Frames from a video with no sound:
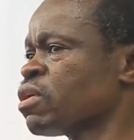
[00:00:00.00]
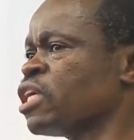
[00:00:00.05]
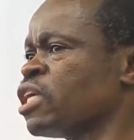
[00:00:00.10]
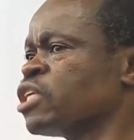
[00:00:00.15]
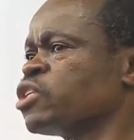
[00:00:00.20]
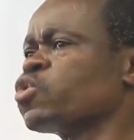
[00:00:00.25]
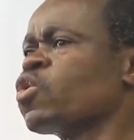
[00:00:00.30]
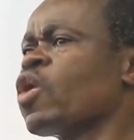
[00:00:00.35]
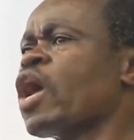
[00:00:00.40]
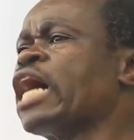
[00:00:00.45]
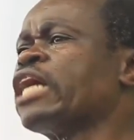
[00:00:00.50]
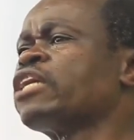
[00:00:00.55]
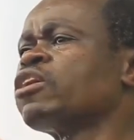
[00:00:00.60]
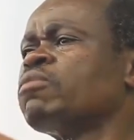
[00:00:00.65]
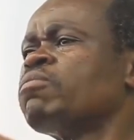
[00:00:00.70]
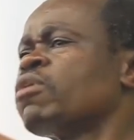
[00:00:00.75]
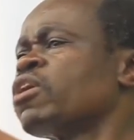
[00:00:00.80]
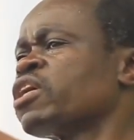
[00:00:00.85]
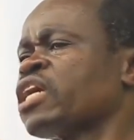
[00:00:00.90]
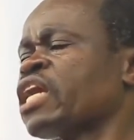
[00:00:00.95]

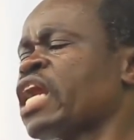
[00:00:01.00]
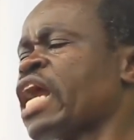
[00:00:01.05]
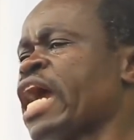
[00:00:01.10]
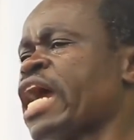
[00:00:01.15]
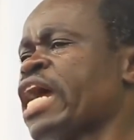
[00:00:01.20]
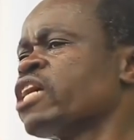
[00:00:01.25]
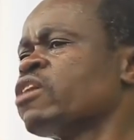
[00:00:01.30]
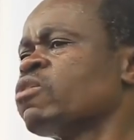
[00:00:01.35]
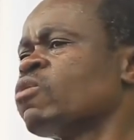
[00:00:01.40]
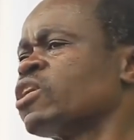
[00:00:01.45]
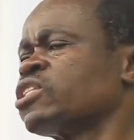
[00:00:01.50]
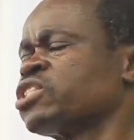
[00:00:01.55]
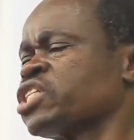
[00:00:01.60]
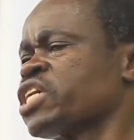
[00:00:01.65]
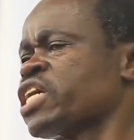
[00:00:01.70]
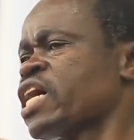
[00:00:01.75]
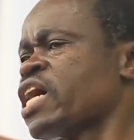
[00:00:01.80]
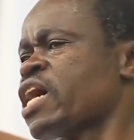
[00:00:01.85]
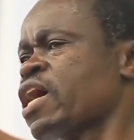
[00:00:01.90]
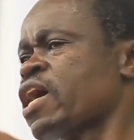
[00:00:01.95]
Eduardo Mondlane was
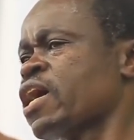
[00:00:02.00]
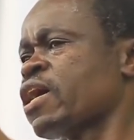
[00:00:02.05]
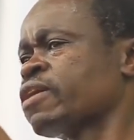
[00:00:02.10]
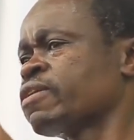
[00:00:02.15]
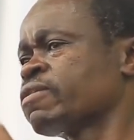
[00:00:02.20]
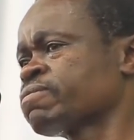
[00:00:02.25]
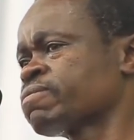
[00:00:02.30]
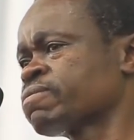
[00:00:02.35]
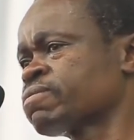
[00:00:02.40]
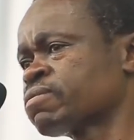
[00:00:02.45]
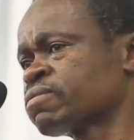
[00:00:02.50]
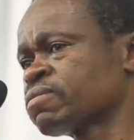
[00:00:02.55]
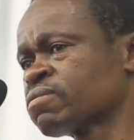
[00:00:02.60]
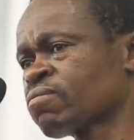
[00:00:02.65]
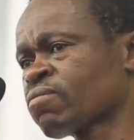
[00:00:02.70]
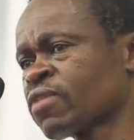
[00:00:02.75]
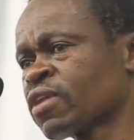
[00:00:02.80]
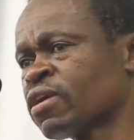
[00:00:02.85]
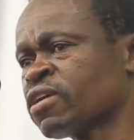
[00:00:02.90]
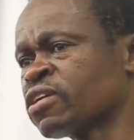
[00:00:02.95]
here.
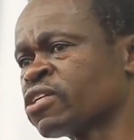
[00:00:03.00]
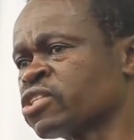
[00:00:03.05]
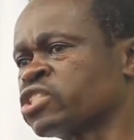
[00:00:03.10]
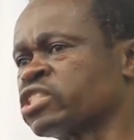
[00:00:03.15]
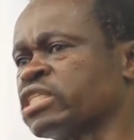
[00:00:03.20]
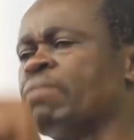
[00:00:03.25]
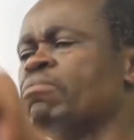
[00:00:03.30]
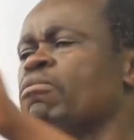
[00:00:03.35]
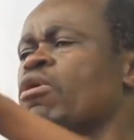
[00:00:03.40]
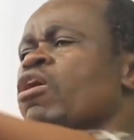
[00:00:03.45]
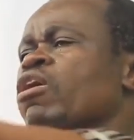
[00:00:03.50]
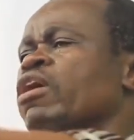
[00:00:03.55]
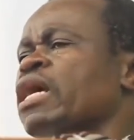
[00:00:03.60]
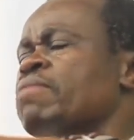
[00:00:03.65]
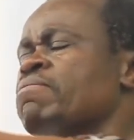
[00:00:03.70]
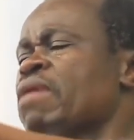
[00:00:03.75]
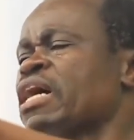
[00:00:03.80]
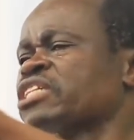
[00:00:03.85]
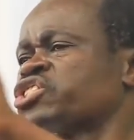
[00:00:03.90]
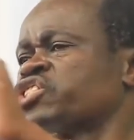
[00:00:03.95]

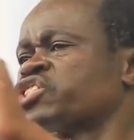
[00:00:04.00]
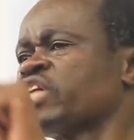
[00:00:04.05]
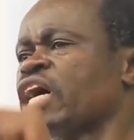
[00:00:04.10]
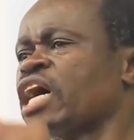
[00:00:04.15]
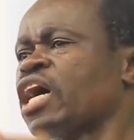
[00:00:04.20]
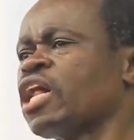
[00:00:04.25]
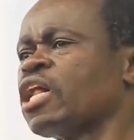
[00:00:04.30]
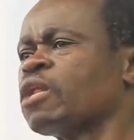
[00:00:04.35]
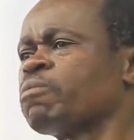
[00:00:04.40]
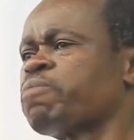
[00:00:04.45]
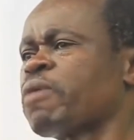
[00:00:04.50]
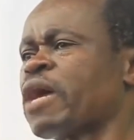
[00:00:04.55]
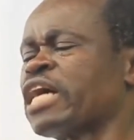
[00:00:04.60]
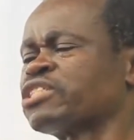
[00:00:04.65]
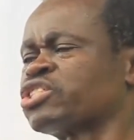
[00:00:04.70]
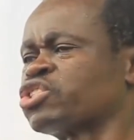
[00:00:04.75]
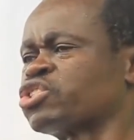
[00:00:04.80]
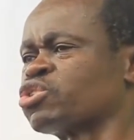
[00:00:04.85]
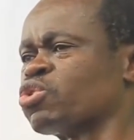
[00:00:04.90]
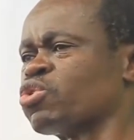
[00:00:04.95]
Samora Machel
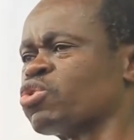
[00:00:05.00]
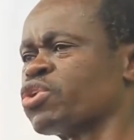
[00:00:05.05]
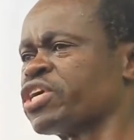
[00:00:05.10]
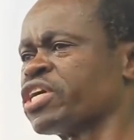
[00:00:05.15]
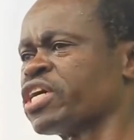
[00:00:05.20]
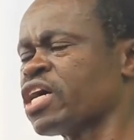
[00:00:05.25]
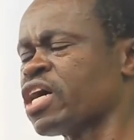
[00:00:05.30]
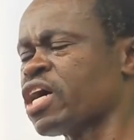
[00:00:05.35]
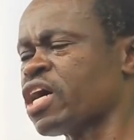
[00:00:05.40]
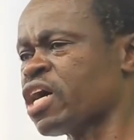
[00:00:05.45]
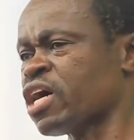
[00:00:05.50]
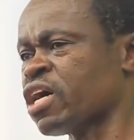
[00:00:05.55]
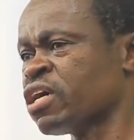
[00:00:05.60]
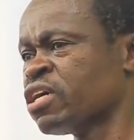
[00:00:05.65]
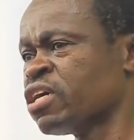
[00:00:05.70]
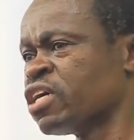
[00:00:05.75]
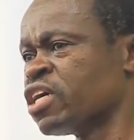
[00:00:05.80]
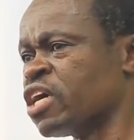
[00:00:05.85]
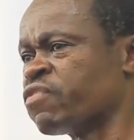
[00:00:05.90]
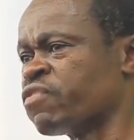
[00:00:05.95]
passed through here,
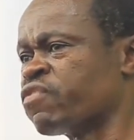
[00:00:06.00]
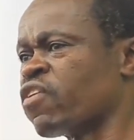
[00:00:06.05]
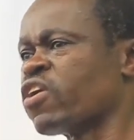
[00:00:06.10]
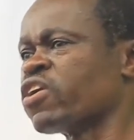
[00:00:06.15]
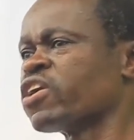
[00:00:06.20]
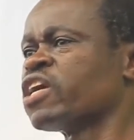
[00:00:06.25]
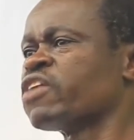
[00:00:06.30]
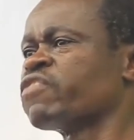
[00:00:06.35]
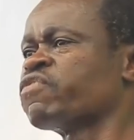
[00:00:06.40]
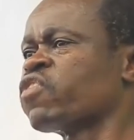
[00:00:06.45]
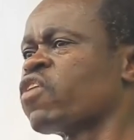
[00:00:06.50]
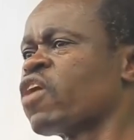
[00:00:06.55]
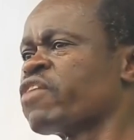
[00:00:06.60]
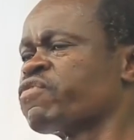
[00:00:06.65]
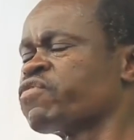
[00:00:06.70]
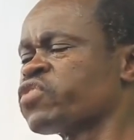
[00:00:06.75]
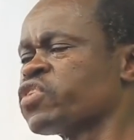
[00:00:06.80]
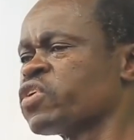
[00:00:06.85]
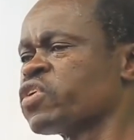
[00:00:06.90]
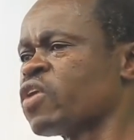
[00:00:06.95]
if only for
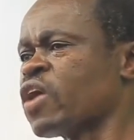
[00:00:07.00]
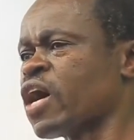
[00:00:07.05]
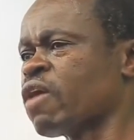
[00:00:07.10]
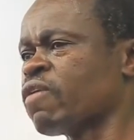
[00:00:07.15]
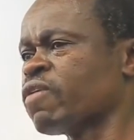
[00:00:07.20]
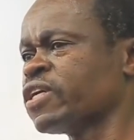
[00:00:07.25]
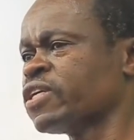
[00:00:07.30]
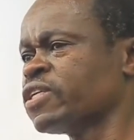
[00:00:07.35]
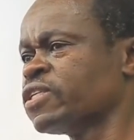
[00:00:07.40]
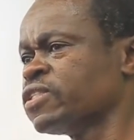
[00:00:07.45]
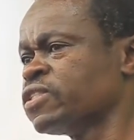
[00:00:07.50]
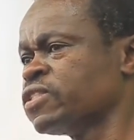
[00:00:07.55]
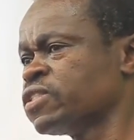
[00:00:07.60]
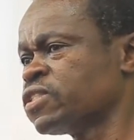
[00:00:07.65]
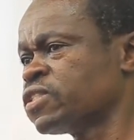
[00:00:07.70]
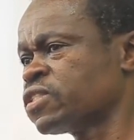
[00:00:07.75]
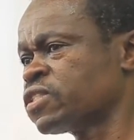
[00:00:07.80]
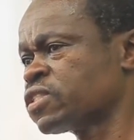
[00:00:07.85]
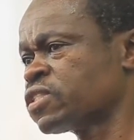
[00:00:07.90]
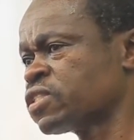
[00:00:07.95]
a few
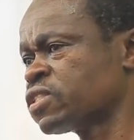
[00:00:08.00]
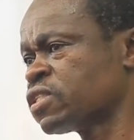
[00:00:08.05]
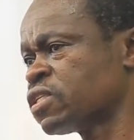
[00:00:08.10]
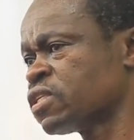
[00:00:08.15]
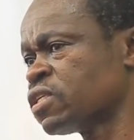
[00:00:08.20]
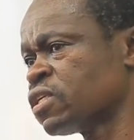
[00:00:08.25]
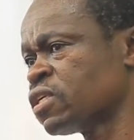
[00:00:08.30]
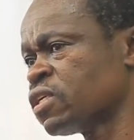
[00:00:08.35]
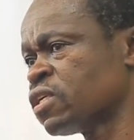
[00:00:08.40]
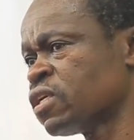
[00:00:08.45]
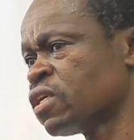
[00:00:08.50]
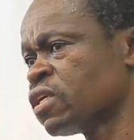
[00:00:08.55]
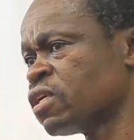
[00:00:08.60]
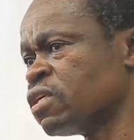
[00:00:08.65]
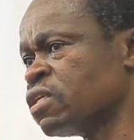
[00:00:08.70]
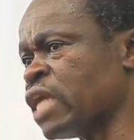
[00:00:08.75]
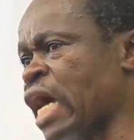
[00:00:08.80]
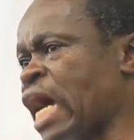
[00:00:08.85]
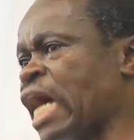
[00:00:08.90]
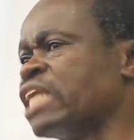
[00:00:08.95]
hours.
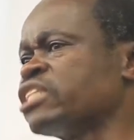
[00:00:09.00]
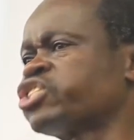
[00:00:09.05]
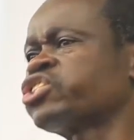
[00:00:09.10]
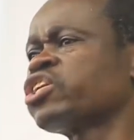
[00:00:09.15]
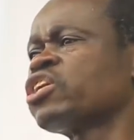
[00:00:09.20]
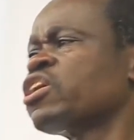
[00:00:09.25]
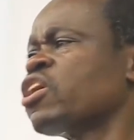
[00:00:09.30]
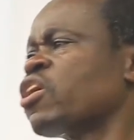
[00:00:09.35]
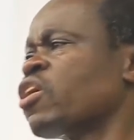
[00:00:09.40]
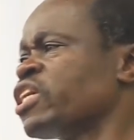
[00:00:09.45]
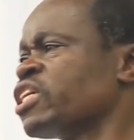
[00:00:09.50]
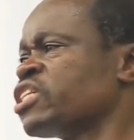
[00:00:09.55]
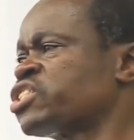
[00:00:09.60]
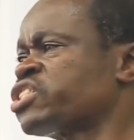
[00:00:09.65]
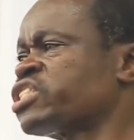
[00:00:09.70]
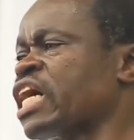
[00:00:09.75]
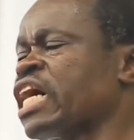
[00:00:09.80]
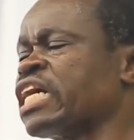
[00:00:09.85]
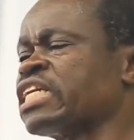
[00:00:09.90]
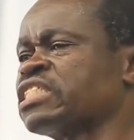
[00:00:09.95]
Nelson
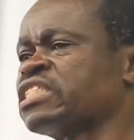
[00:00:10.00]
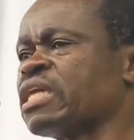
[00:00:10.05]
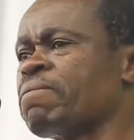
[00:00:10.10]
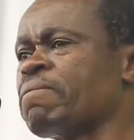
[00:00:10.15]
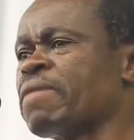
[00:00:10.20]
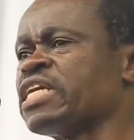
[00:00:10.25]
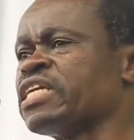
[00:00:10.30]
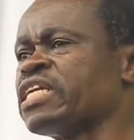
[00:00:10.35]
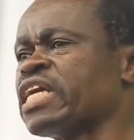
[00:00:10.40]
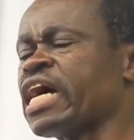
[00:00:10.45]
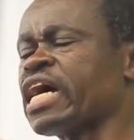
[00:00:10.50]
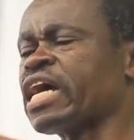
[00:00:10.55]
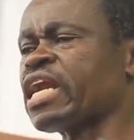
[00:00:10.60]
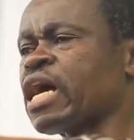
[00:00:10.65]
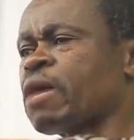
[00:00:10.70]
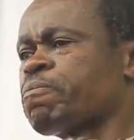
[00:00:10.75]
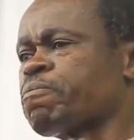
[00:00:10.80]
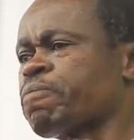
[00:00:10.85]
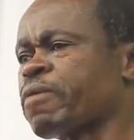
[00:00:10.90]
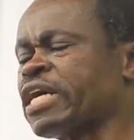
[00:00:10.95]
Holisa
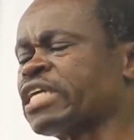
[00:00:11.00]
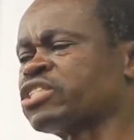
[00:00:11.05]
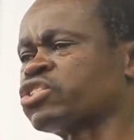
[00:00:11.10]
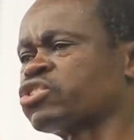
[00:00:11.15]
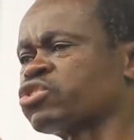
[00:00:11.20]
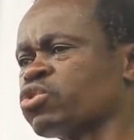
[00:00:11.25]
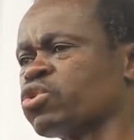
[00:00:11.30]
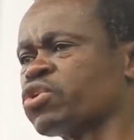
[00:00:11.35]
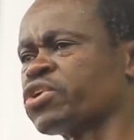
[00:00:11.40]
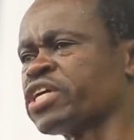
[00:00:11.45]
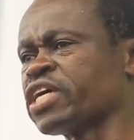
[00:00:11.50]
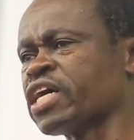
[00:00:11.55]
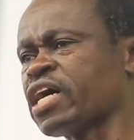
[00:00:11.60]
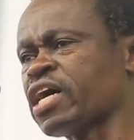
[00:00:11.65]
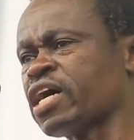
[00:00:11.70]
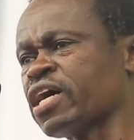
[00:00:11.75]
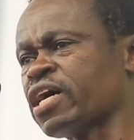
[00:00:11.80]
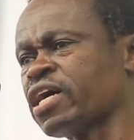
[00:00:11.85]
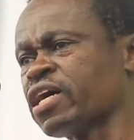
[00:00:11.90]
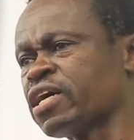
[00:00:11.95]
Mandela passed through
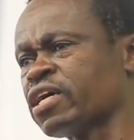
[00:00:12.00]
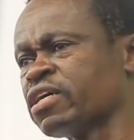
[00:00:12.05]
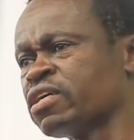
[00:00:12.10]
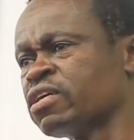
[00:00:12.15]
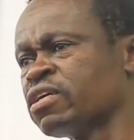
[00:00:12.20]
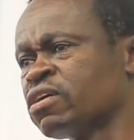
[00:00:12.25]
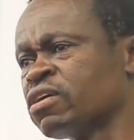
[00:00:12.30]
here.